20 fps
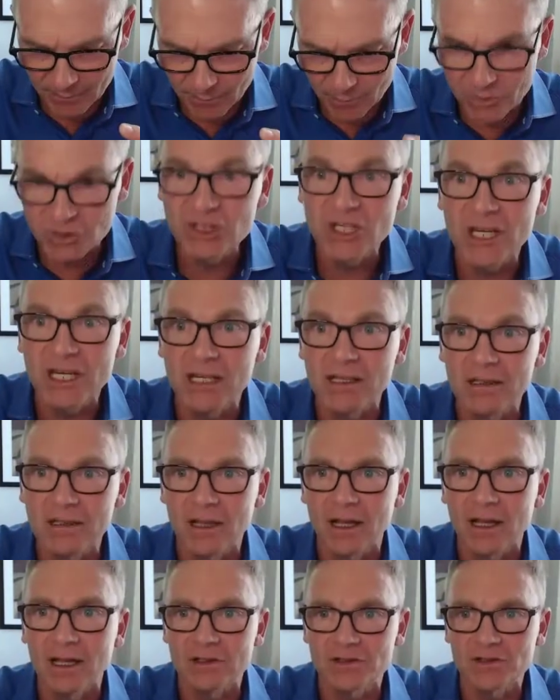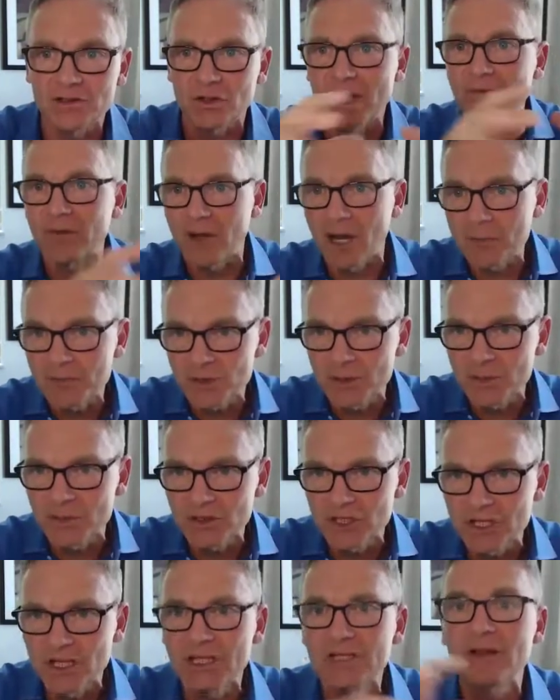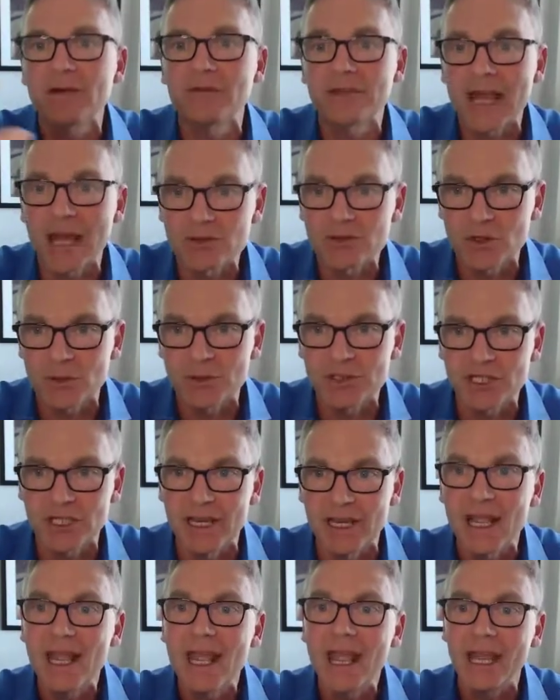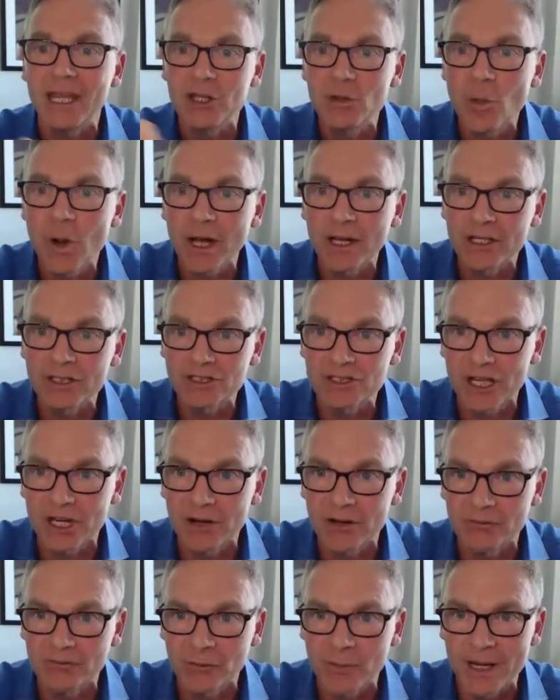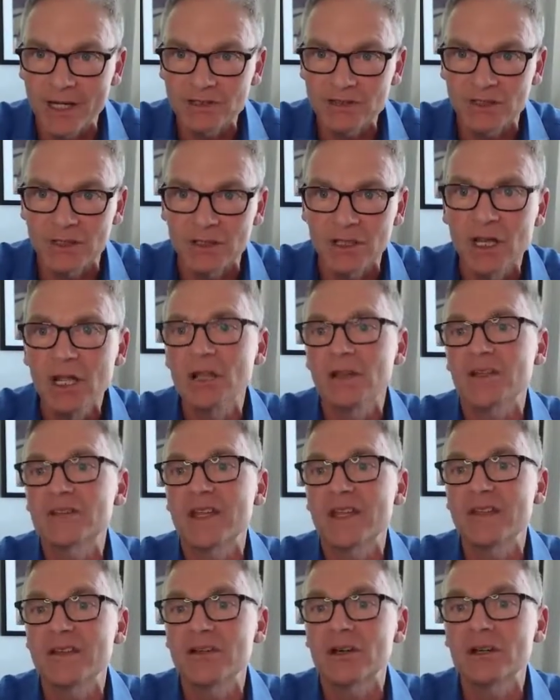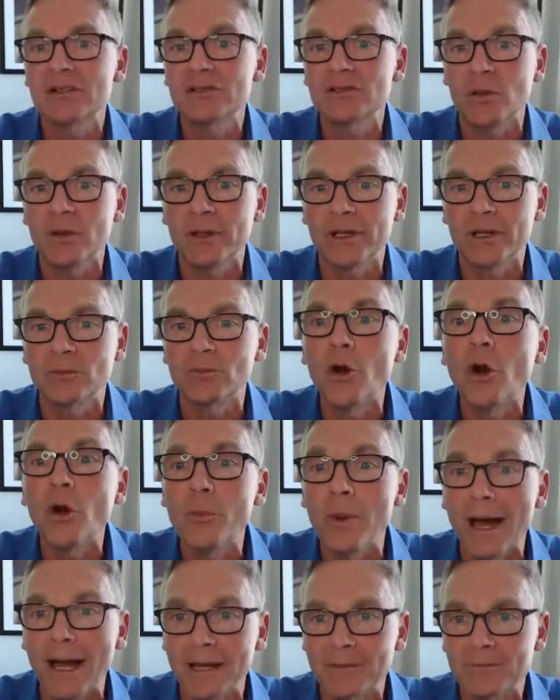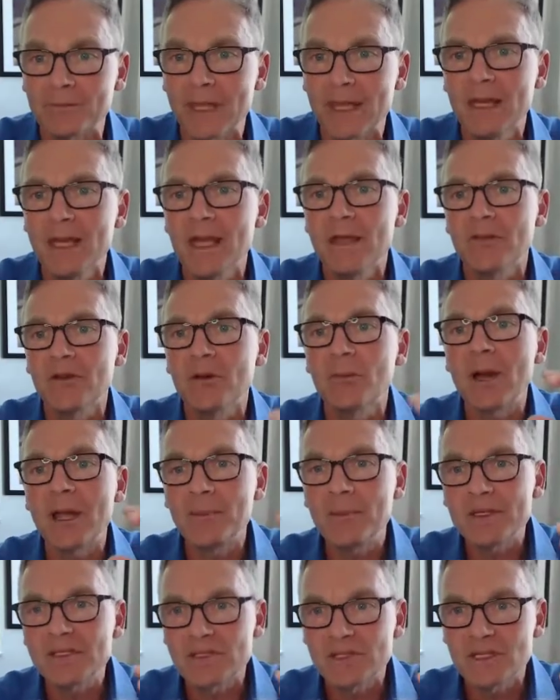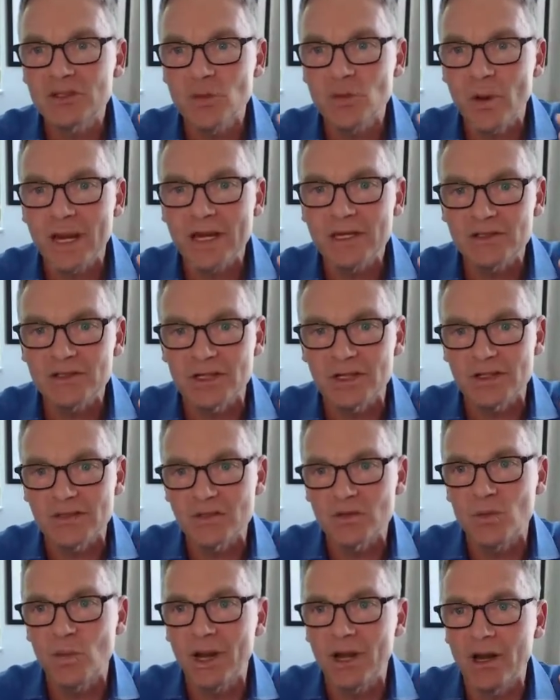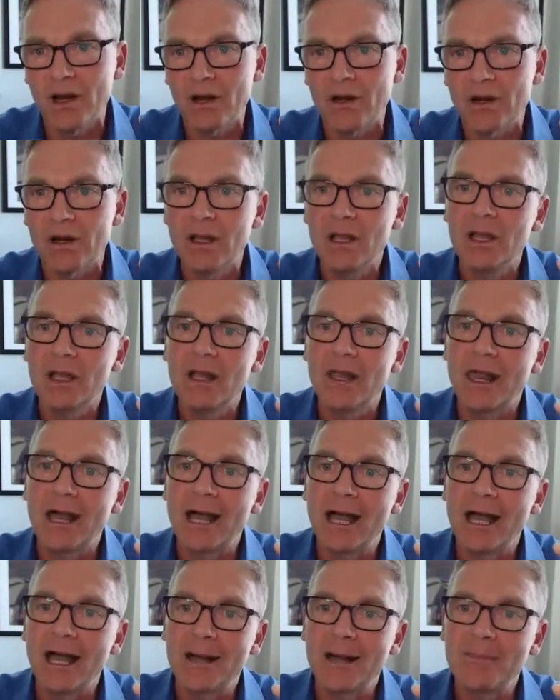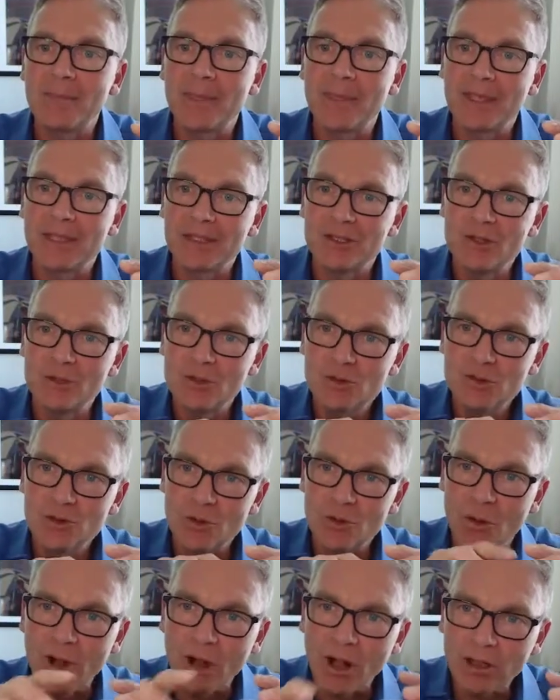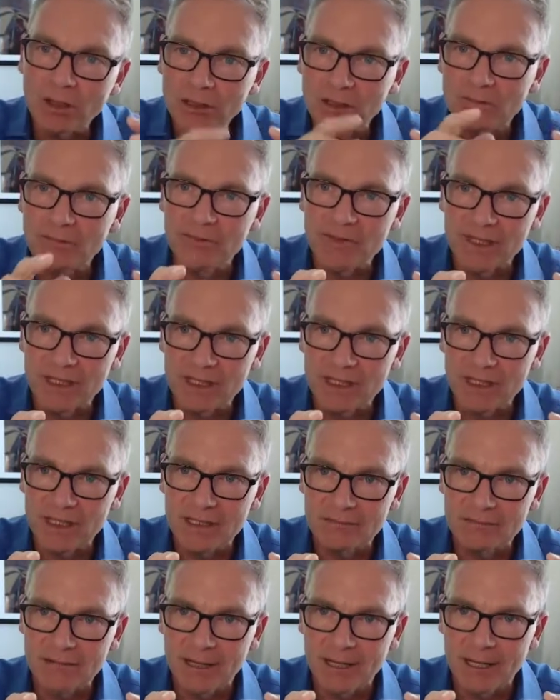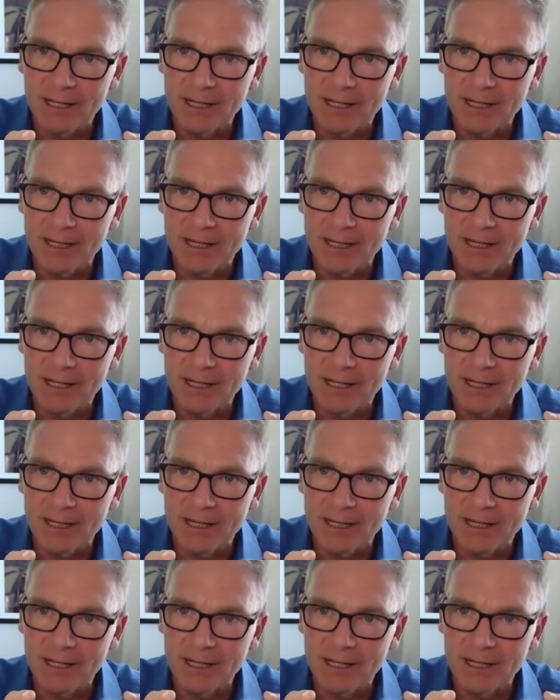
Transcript: machine. So you have an upstream machine, you have a downstream machine, and you want to share information. Let's say you're controlling a robot. There might be situations where you do all of the